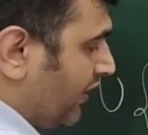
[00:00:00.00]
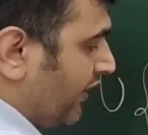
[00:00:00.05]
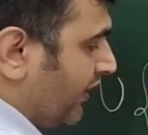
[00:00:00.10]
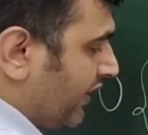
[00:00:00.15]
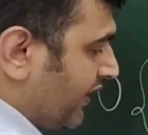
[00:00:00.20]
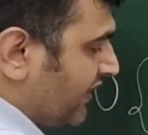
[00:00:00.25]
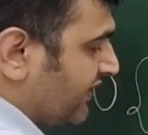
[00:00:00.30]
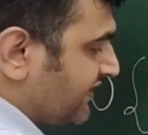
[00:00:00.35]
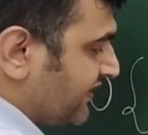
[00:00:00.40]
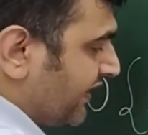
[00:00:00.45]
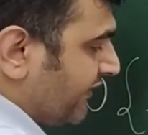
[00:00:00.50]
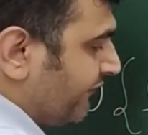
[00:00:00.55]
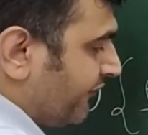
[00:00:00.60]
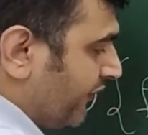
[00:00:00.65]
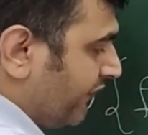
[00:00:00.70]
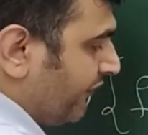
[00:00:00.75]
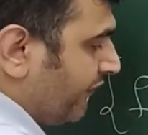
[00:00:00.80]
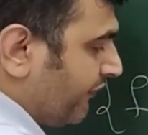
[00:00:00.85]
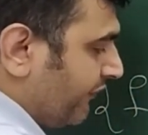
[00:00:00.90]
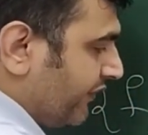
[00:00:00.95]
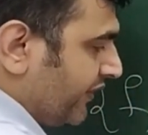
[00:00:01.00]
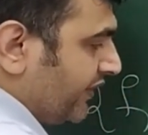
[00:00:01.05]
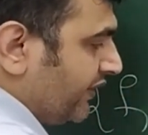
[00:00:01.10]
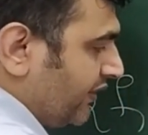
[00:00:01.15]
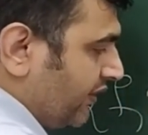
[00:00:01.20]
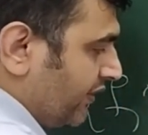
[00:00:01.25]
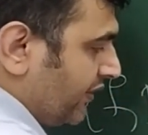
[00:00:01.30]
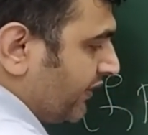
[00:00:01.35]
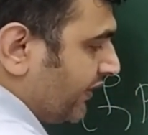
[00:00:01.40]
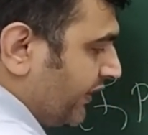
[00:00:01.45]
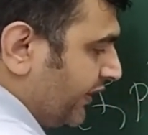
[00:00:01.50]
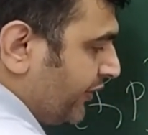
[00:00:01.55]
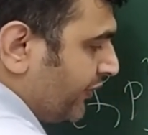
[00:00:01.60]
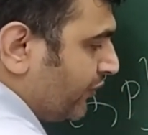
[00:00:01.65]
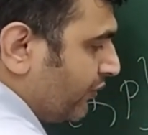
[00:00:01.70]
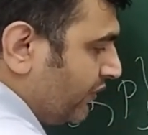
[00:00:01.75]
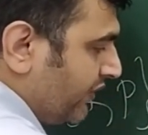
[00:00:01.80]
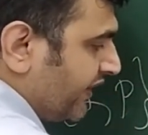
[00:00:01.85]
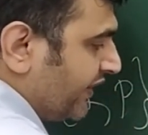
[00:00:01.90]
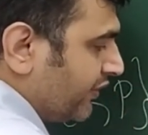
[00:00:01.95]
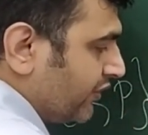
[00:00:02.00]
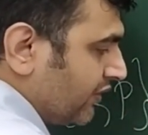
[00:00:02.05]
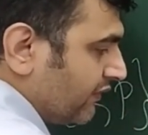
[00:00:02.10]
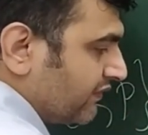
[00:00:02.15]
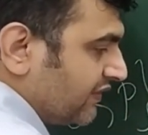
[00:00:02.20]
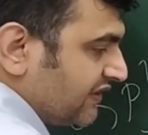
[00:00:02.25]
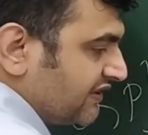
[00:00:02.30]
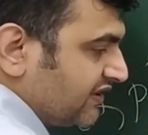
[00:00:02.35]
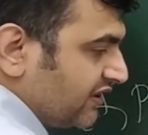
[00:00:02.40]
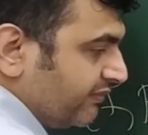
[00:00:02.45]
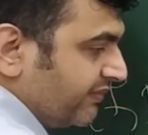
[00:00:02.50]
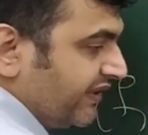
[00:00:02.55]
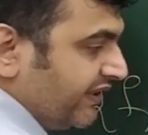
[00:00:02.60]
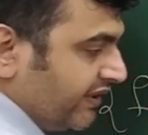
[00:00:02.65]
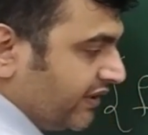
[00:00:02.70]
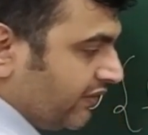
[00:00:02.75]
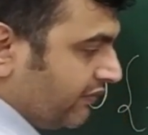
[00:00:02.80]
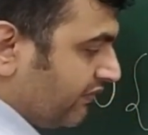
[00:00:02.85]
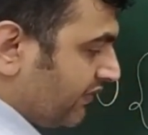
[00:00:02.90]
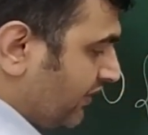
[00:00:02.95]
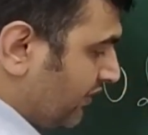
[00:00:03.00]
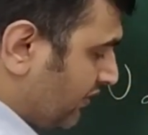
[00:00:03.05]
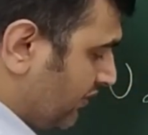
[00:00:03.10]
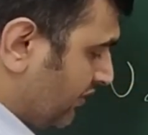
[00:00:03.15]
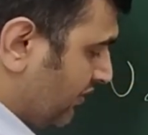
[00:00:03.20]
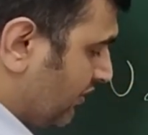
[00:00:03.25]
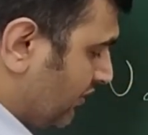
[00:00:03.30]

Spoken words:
It is f of 1 into length of the subinterval